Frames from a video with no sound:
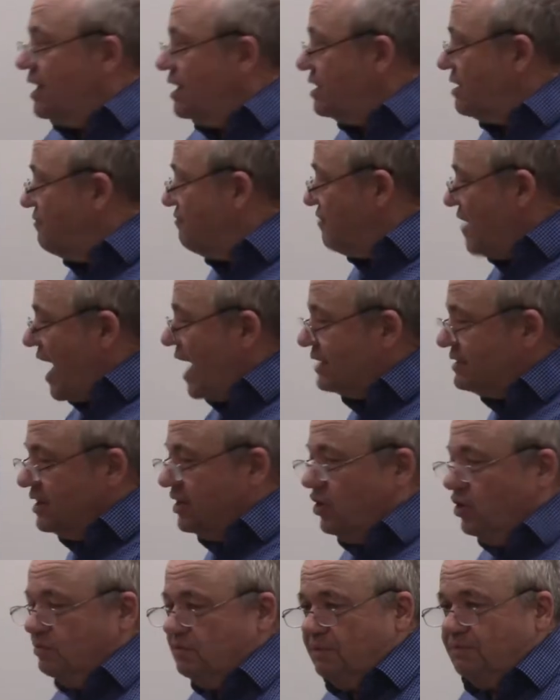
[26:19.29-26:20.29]
the fact that
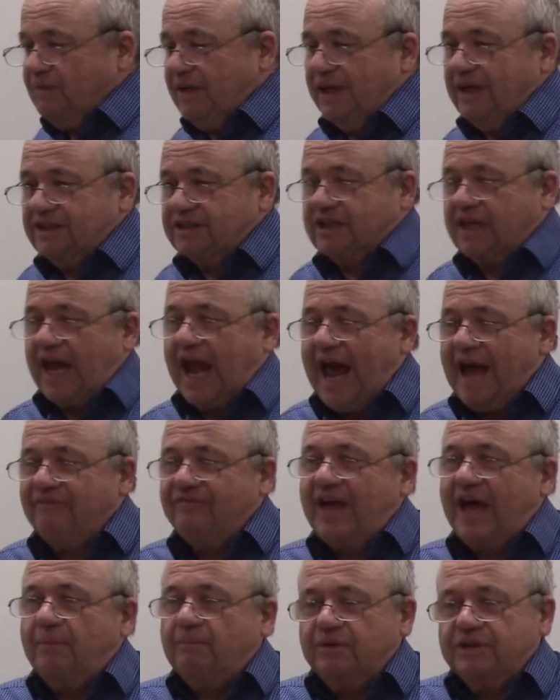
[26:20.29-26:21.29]
human beings have
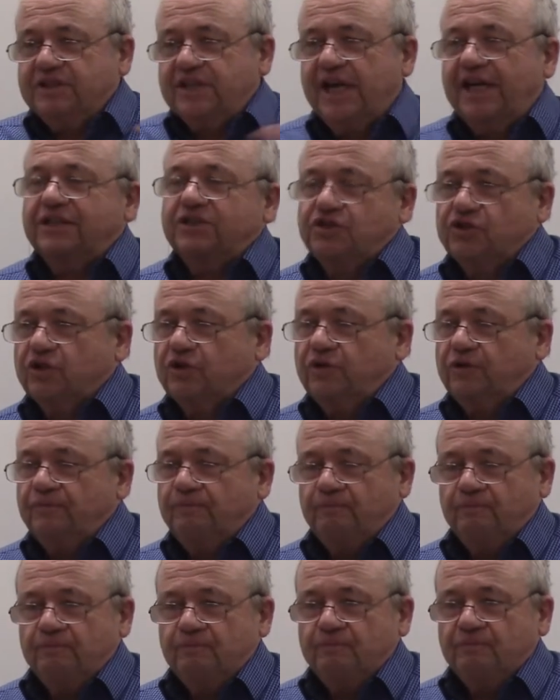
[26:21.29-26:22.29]
that potential
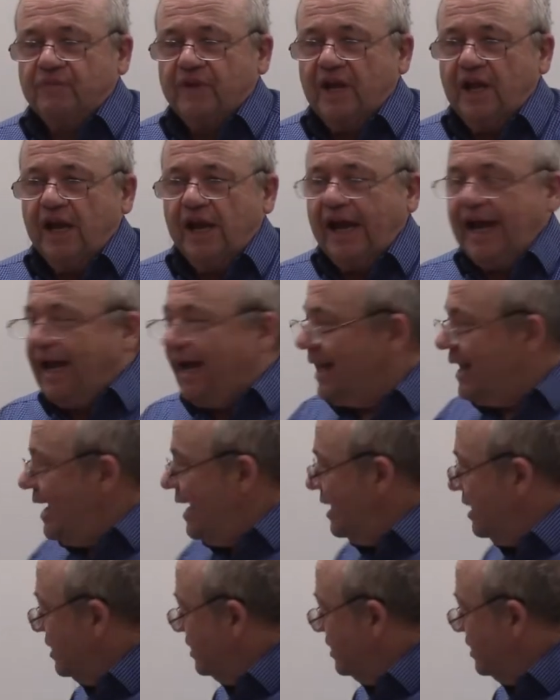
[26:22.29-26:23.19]
and can